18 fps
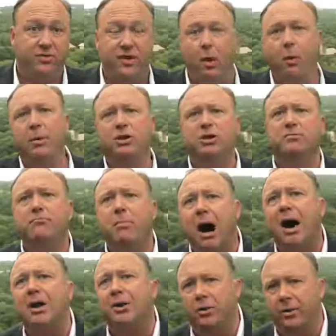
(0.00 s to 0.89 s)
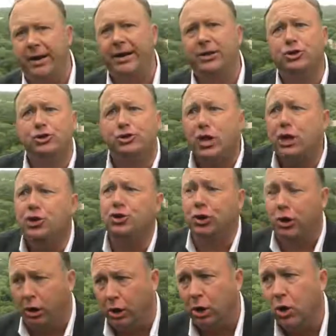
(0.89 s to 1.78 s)
But it's monitoring, it's
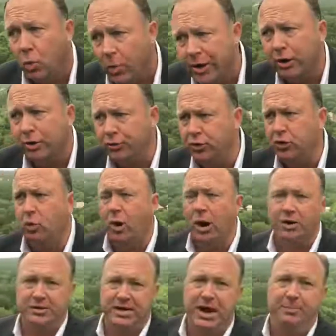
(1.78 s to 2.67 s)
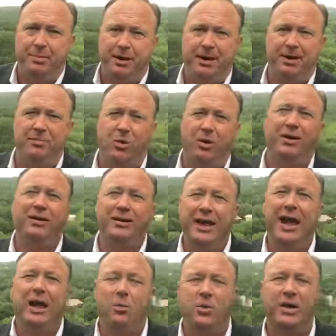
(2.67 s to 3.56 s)
digital. We don't do wiretapping anymore. Yeah, we